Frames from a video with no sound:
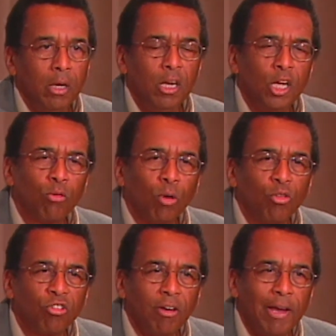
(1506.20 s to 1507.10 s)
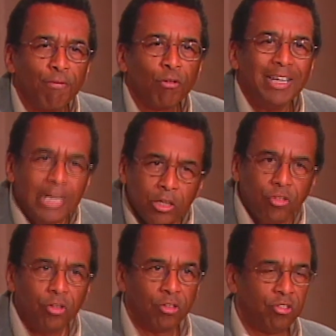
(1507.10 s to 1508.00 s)
Negro slavery
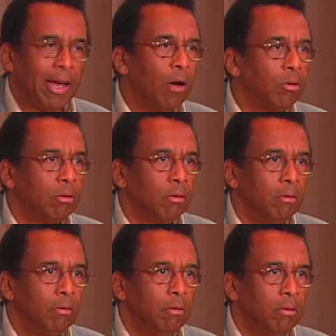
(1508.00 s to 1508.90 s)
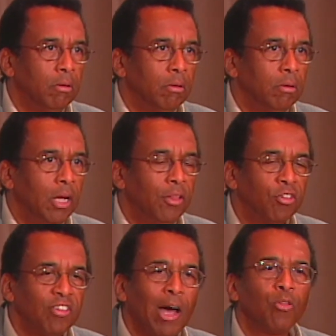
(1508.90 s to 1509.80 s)
is the South, and the
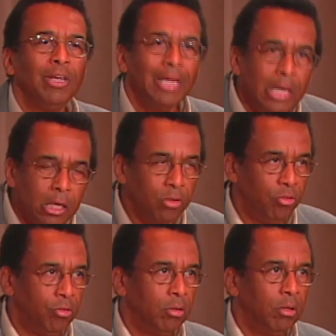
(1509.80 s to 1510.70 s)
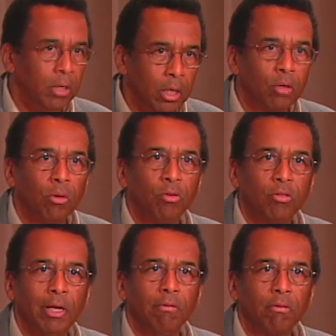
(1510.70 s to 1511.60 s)
South is Negro
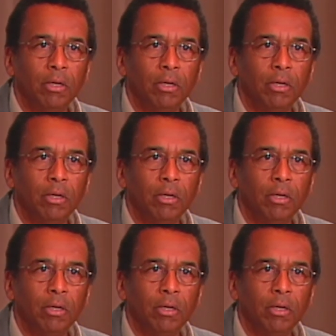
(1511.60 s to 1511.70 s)
slavery.